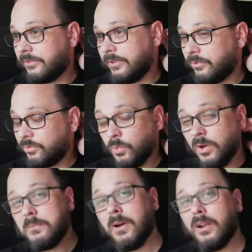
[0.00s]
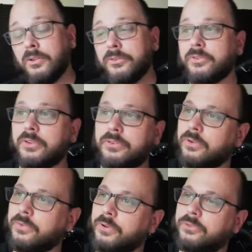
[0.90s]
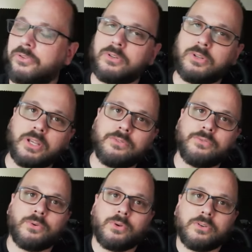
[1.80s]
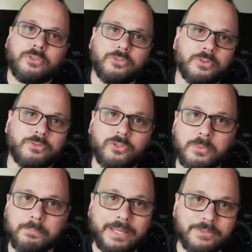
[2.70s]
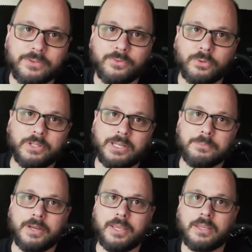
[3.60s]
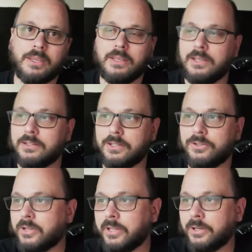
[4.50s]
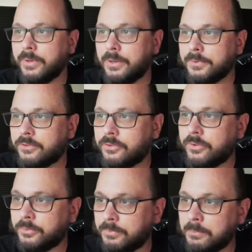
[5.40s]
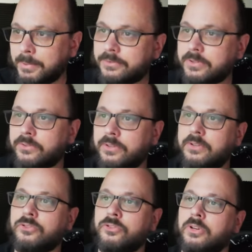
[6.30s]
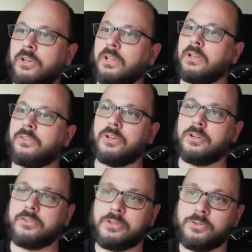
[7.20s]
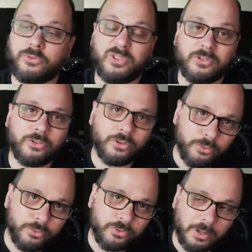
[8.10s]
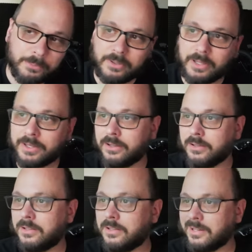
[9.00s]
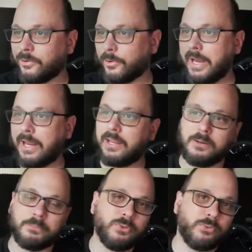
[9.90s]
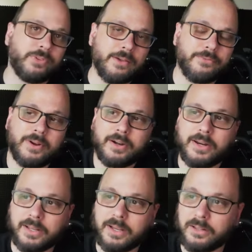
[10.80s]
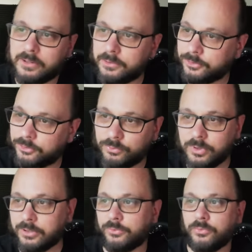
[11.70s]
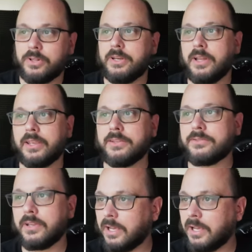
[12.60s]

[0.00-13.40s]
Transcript: Cinch one models, so if you're still looking for just a, just a basic folding e-bike, then you can get away with just the, the basic Cinch. The, the new Cinch twos come in like a, a gray and a blue sapphire kind of color, which look really nice.